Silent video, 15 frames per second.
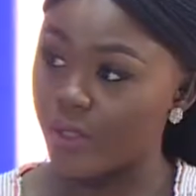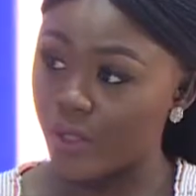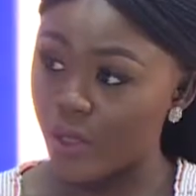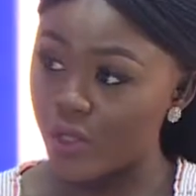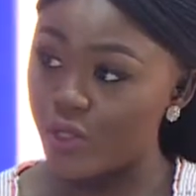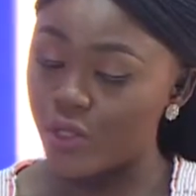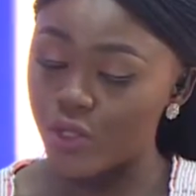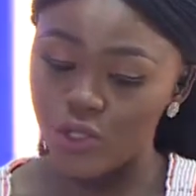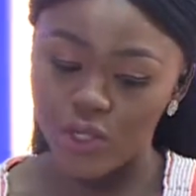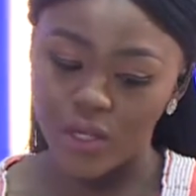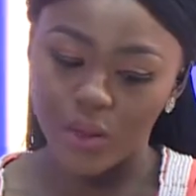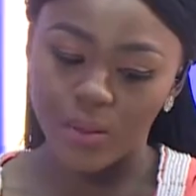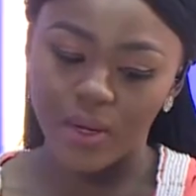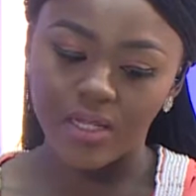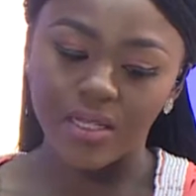the
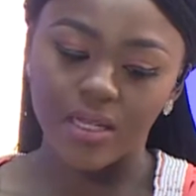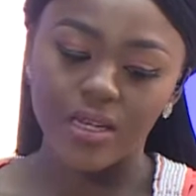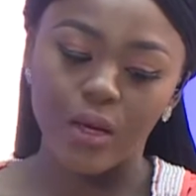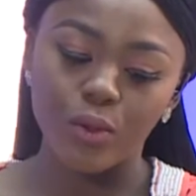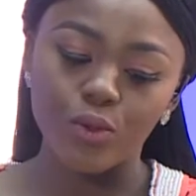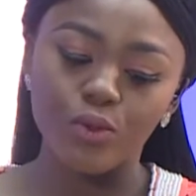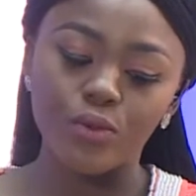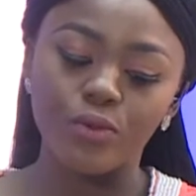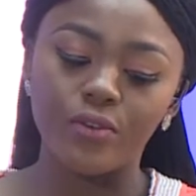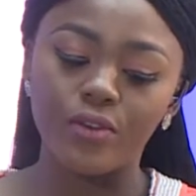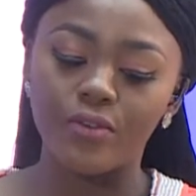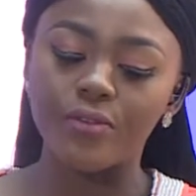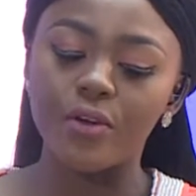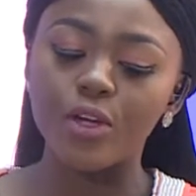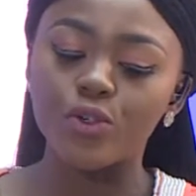constitutional matter now, to
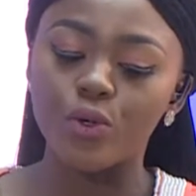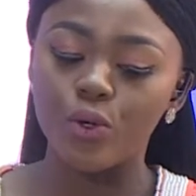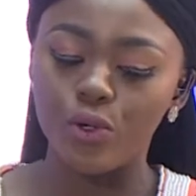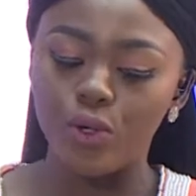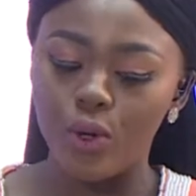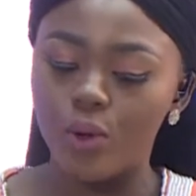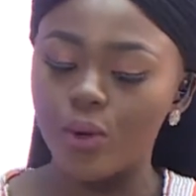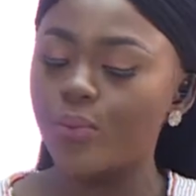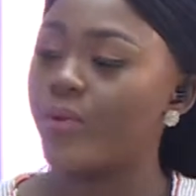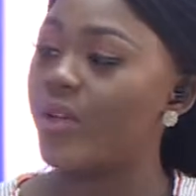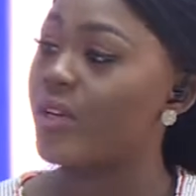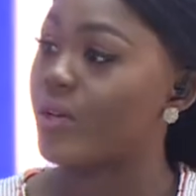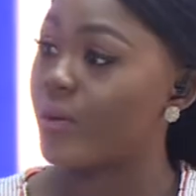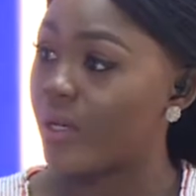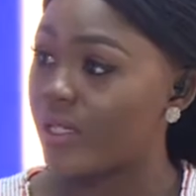the federal law
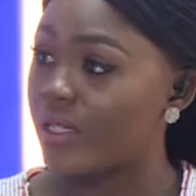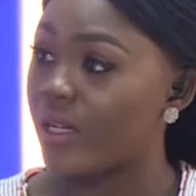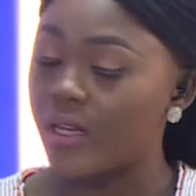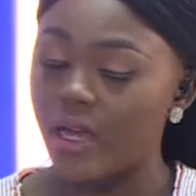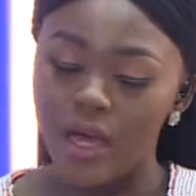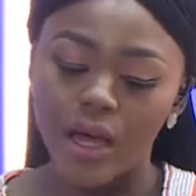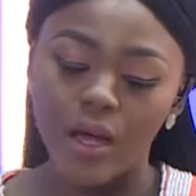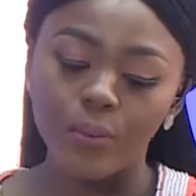being created